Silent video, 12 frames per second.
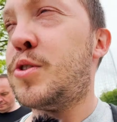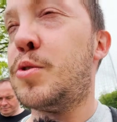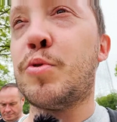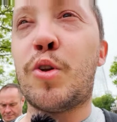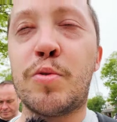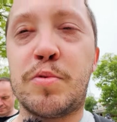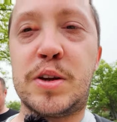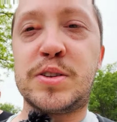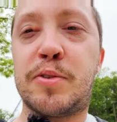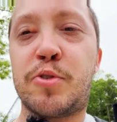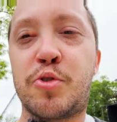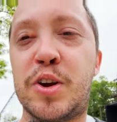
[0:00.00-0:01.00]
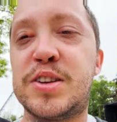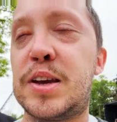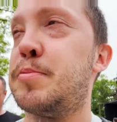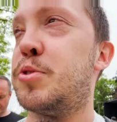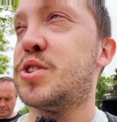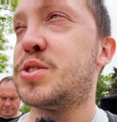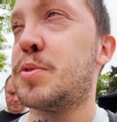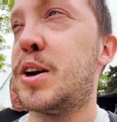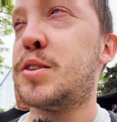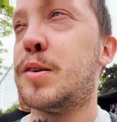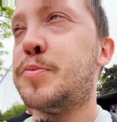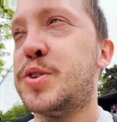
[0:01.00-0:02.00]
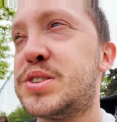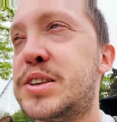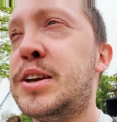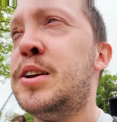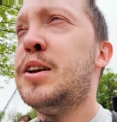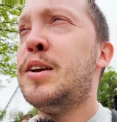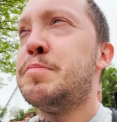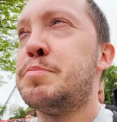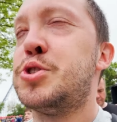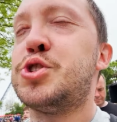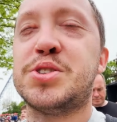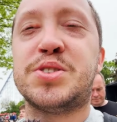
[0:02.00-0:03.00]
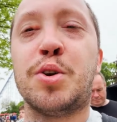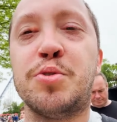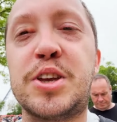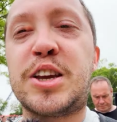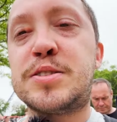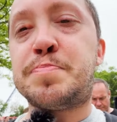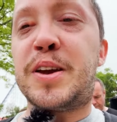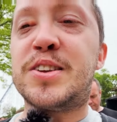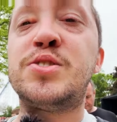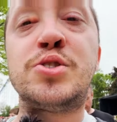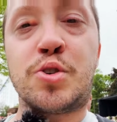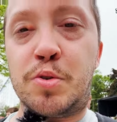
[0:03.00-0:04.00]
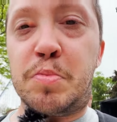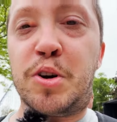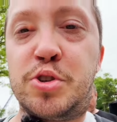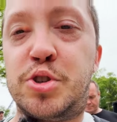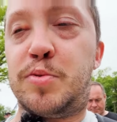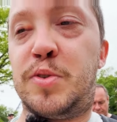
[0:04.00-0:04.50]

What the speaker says: will always have a great time on this ride, obviously, but just don't expect too much of